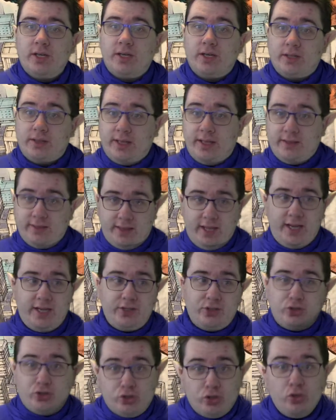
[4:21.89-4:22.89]
that they
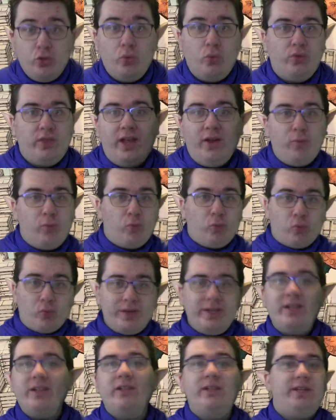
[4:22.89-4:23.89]
do. They
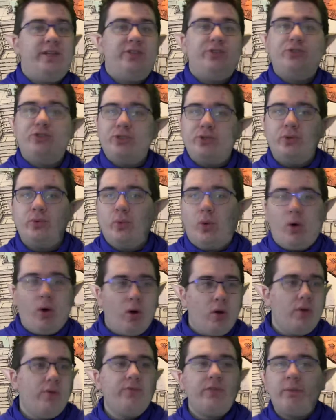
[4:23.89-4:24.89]
really do.
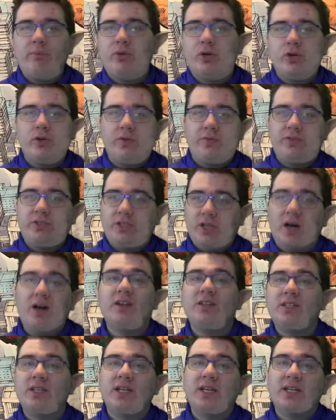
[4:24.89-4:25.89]
All of them could have
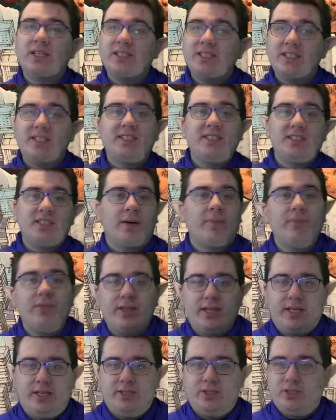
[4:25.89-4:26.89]
done
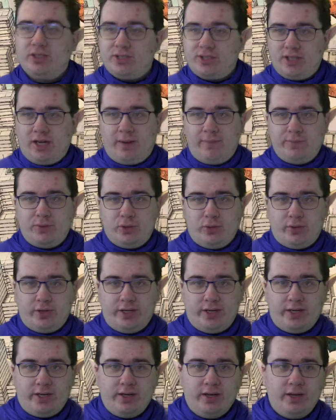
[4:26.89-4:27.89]
something to stop
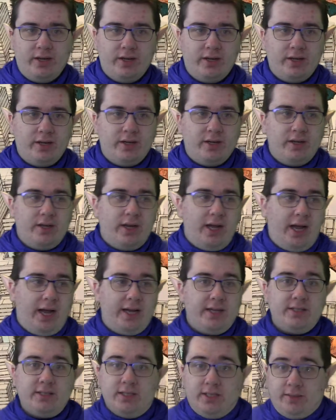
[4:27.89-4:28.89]
Toya.
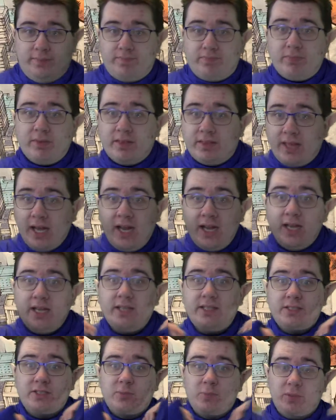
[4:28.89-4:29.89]
And they
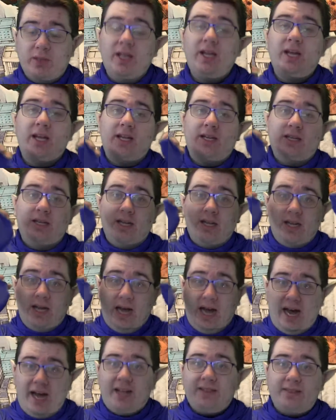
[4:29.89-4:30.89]
explain
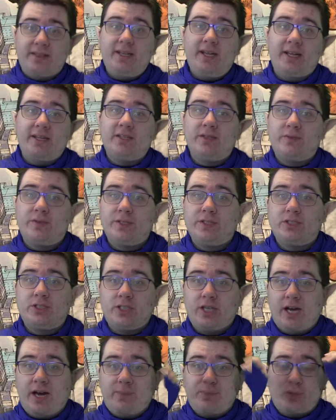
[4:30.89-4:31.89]
at the end of this
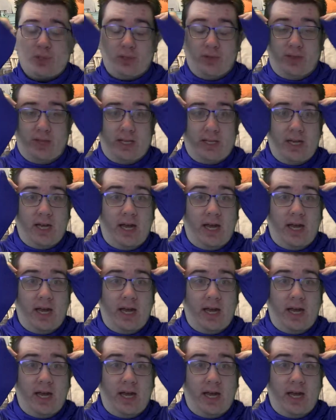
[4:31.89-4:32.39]
chapter that